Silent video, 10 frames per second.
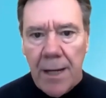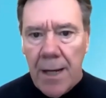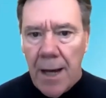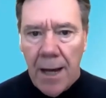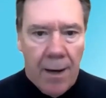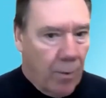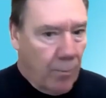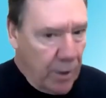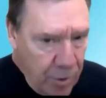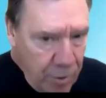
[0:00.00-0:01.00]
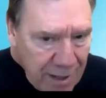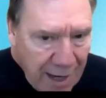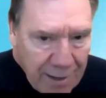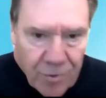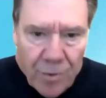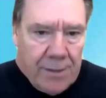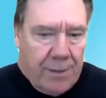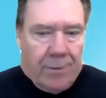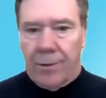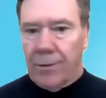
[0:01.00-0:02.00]
When we use I-joists, they're
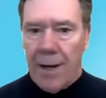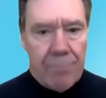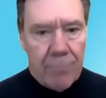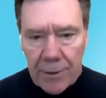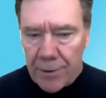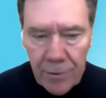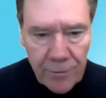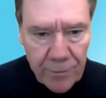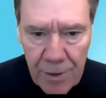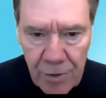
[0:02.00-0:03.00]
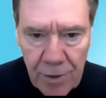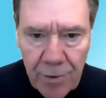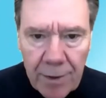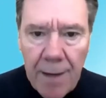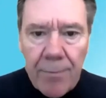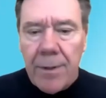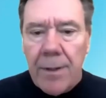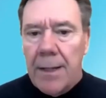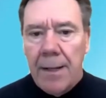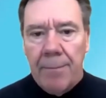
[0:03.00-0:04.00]
great materials for engineered lumber,
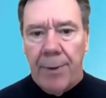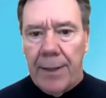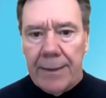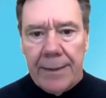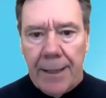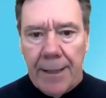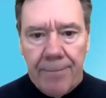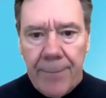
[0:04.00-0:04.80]
but when